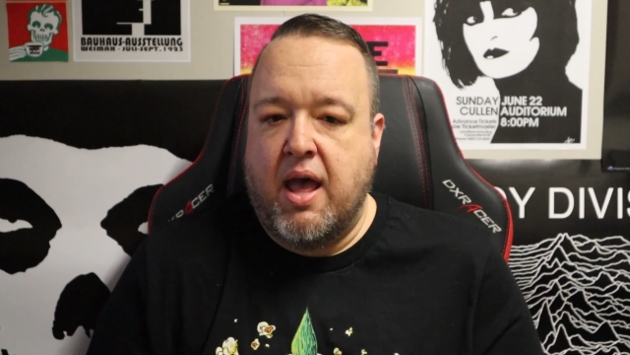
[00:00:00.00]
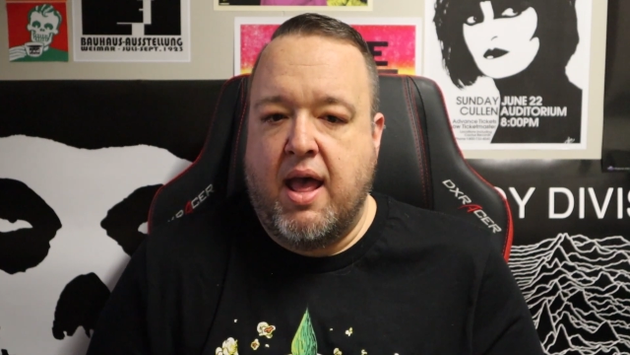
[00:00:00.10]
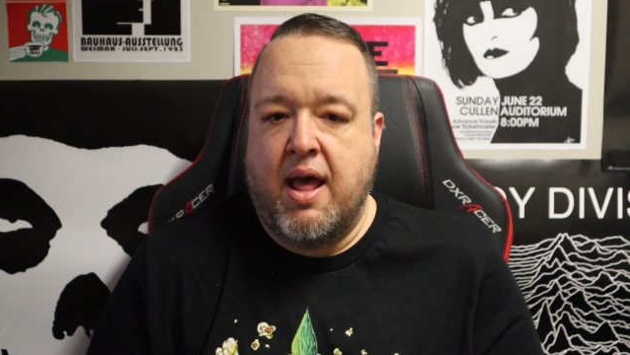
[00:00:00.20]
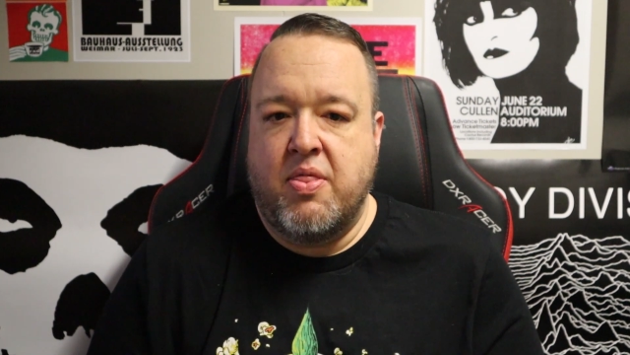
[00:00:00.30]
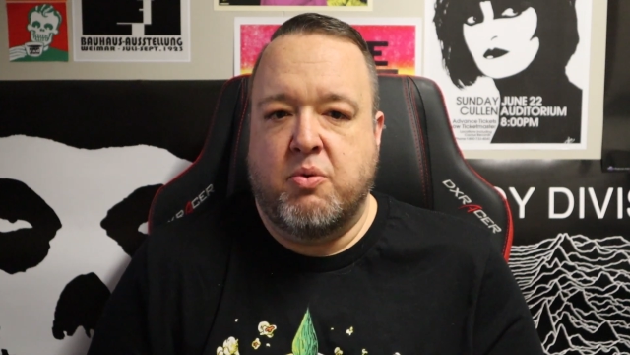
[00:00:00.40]

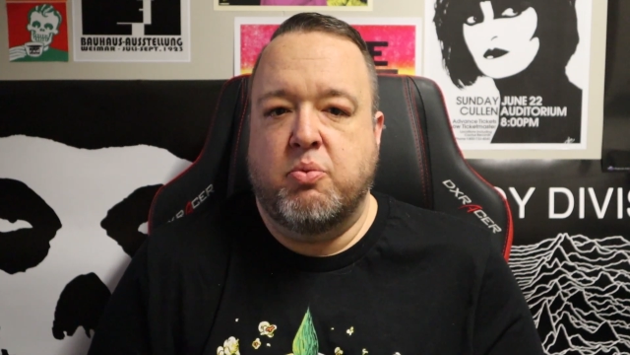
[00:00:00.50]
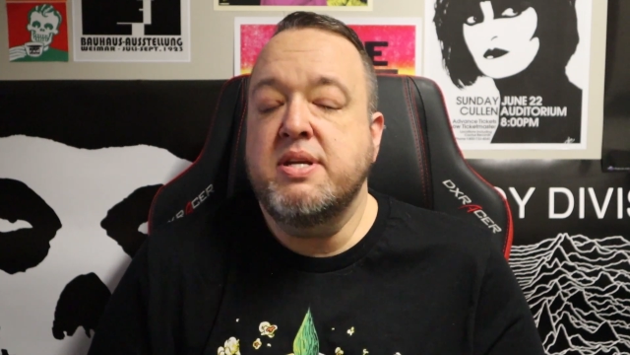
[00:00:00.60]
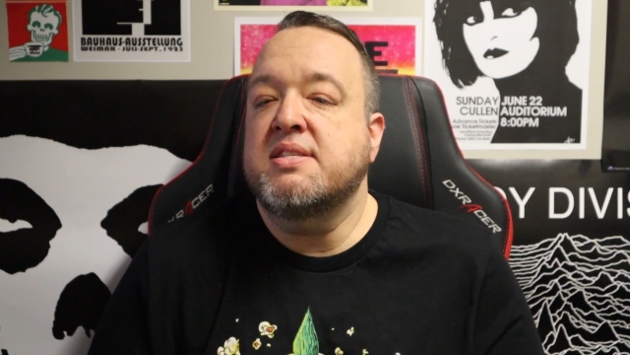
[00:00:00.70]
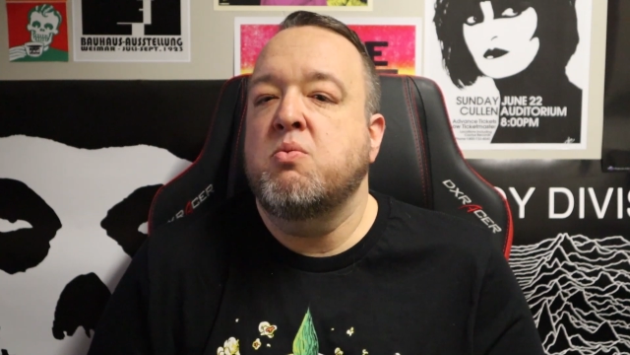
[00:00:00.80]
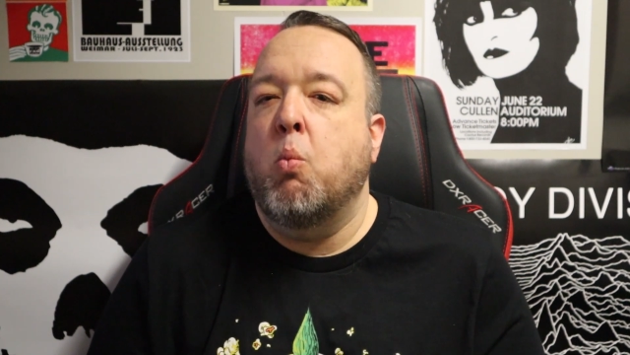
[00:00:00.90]
And the
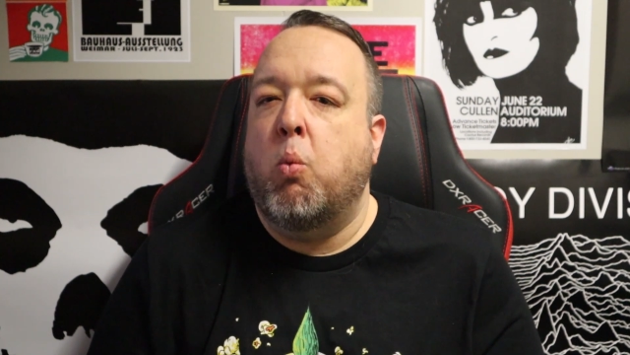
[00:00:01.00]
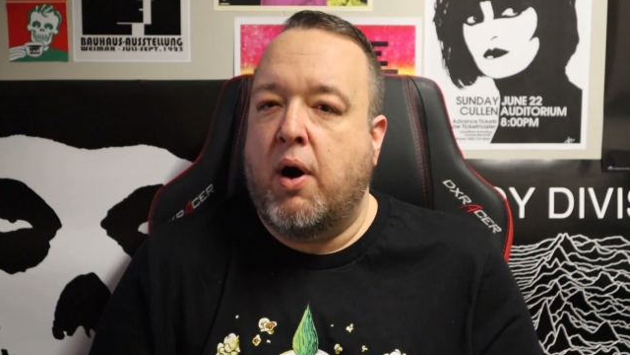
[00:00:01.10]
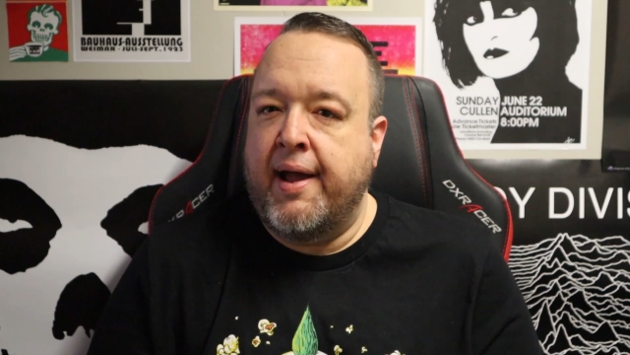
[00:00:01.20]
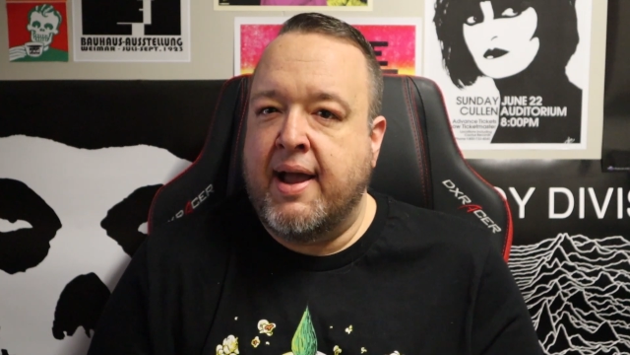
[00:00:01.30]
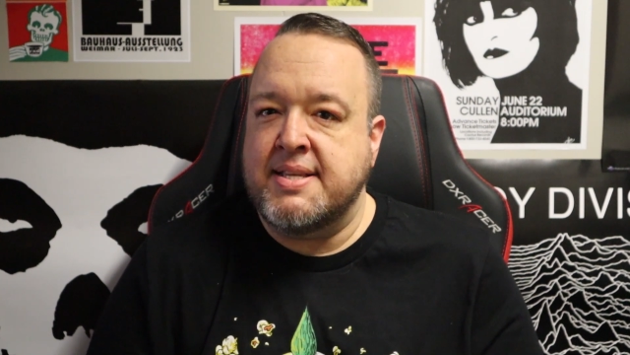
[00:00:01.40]
reason
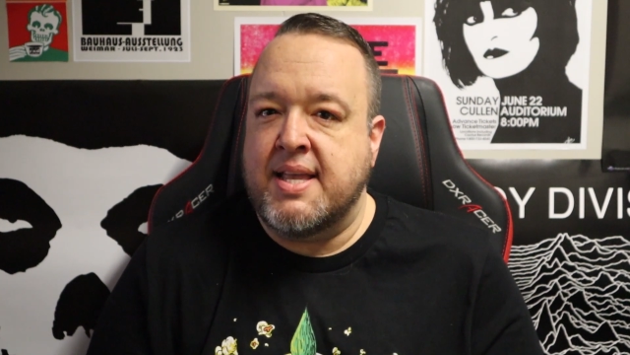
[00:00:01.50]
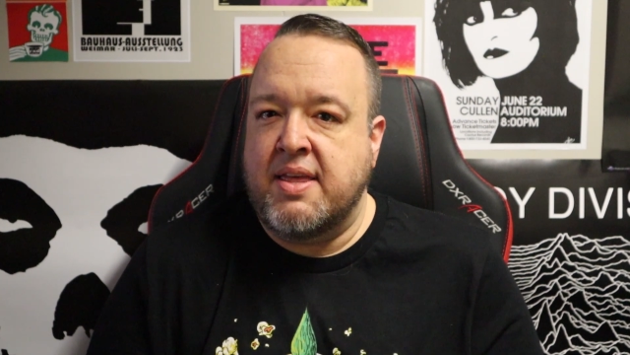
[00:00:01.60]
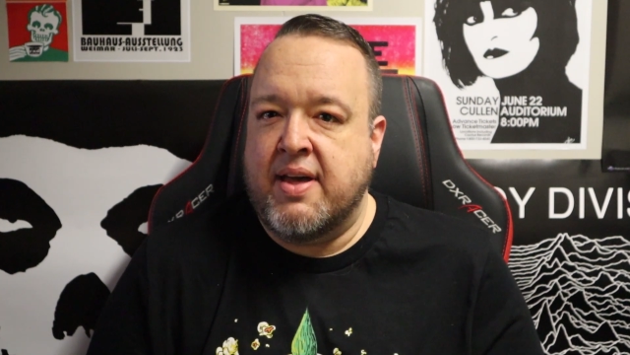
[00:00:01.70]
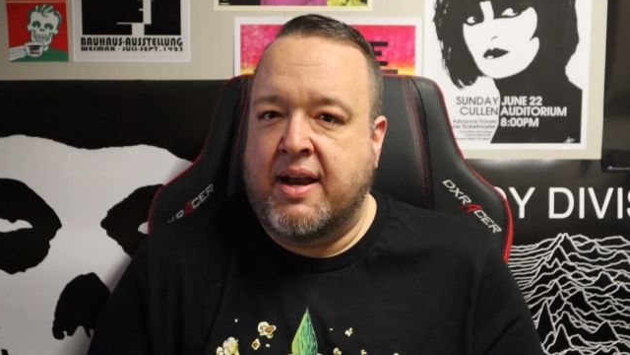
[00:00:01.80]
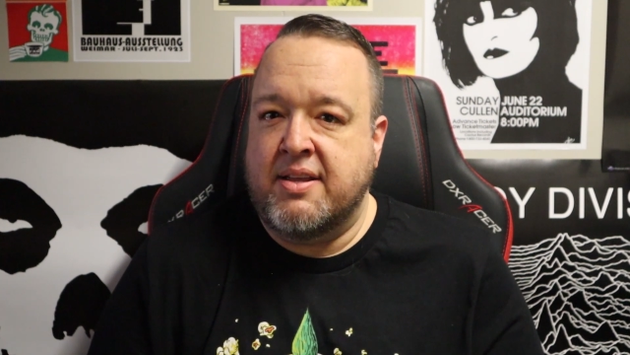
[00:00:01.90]
why I
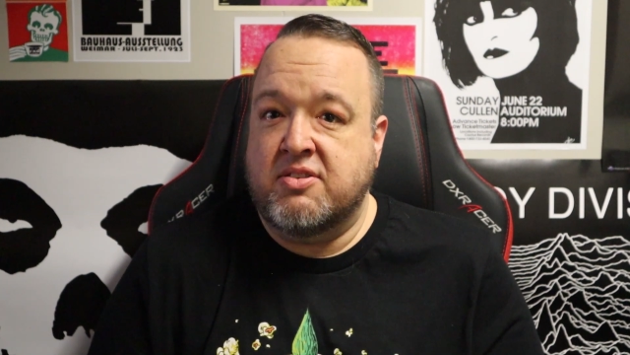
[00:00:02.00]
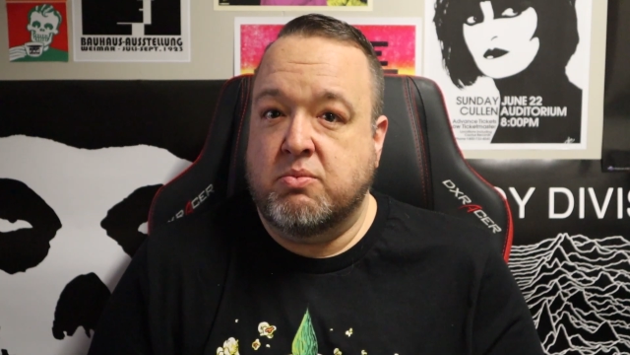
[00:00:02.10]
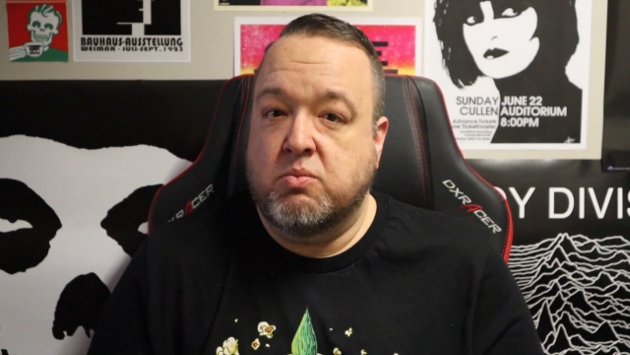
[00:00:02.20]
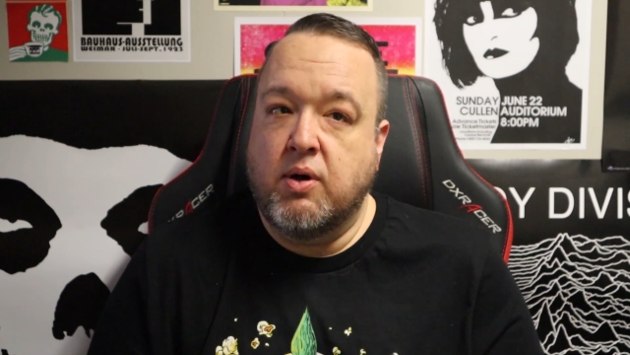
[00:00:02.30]
say that is,